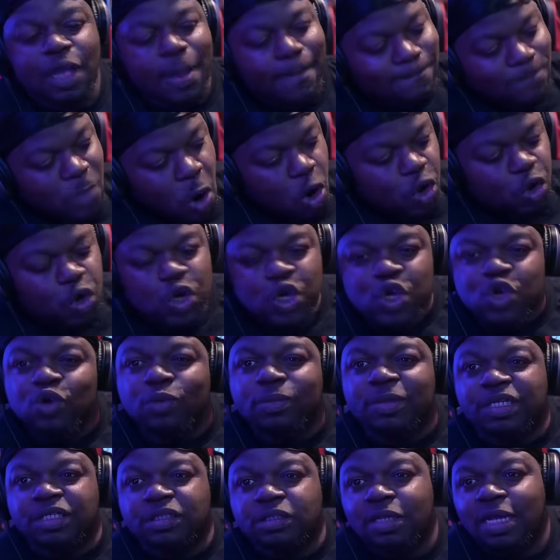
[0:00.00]
mortal
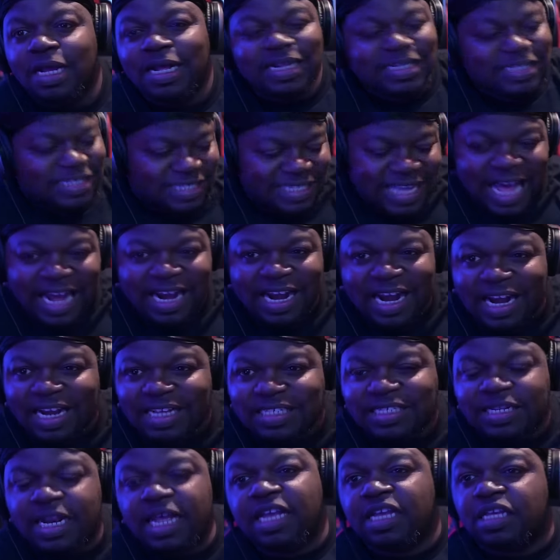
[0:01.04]
humans,
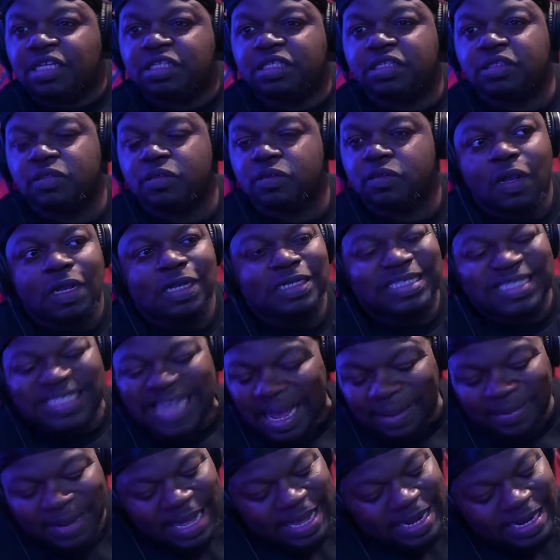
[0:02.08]
talentless niggas.
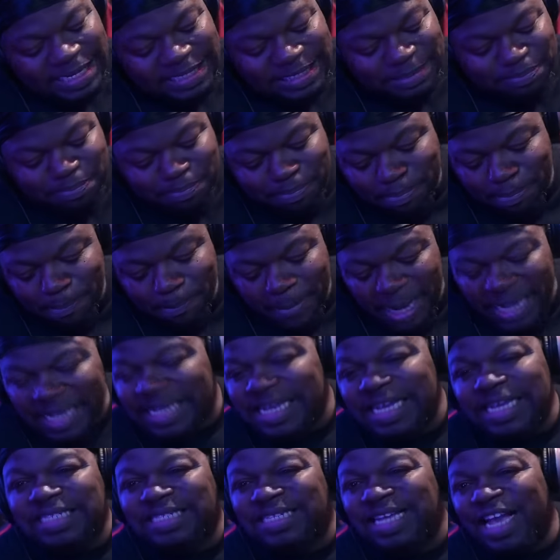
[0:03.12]
Stop letting these
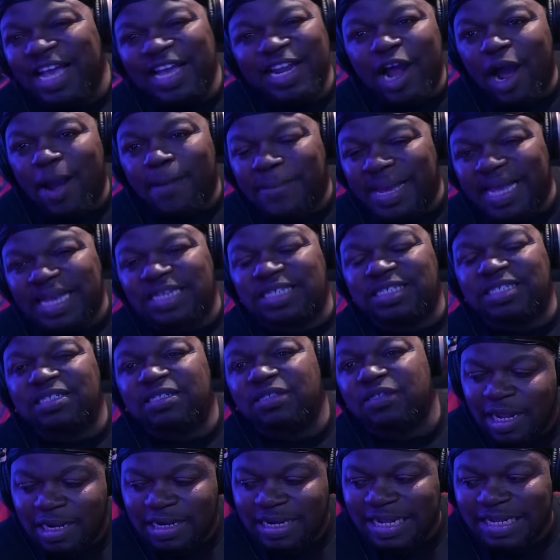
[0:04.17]
monkeys in our mix.
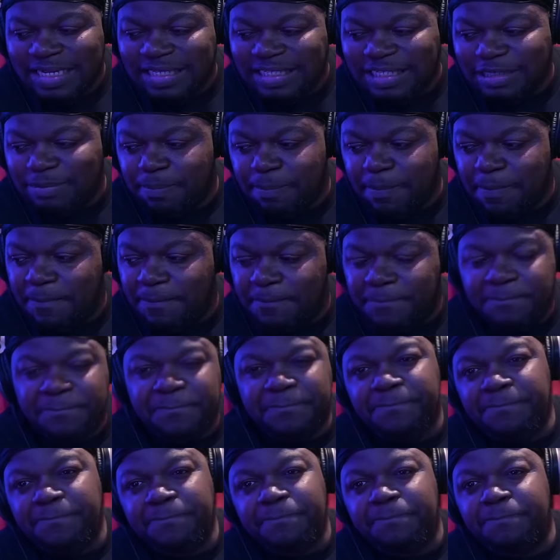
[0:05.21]
Niggas is
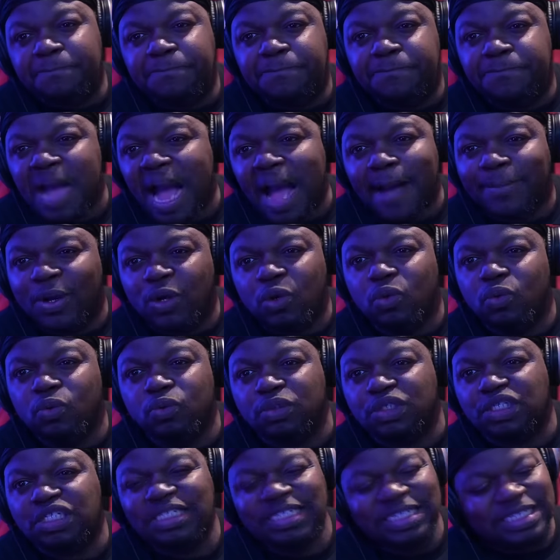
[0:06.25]

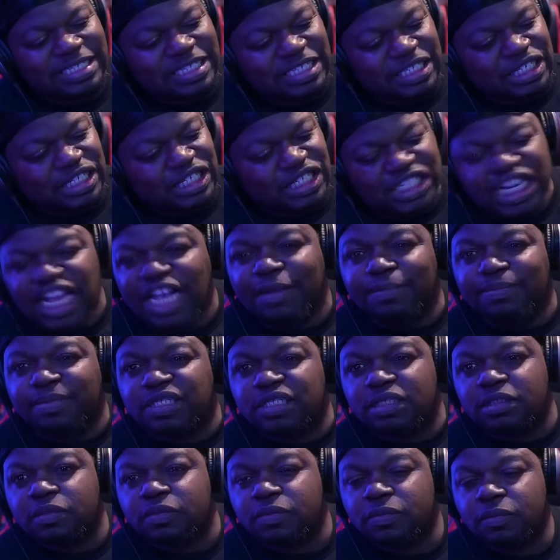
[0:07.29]
baboons. These niggas is
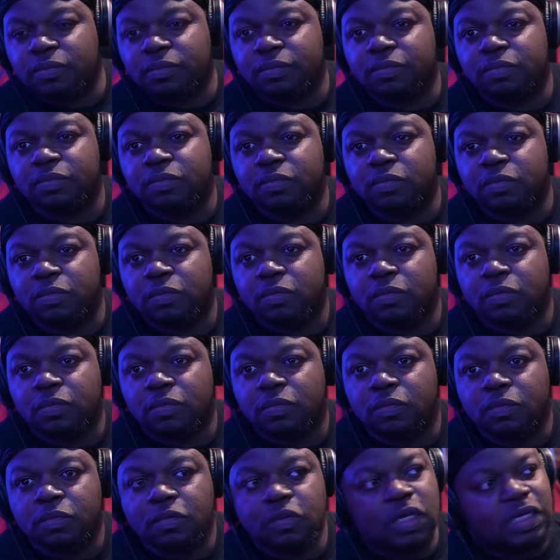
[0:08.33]
chimps.
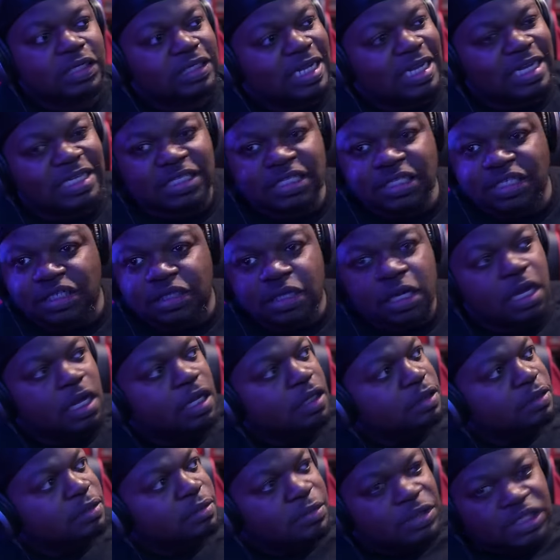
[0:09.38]
These niggas is
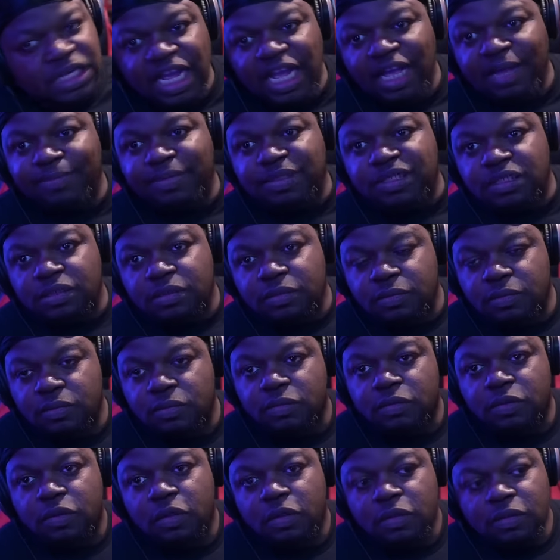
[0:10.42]
chimps.
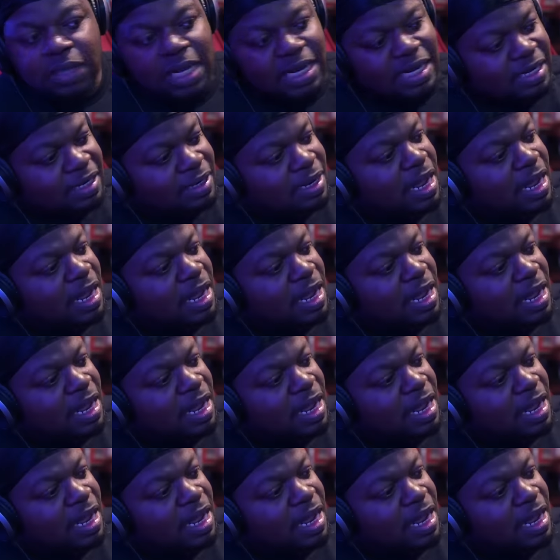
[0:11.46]
They,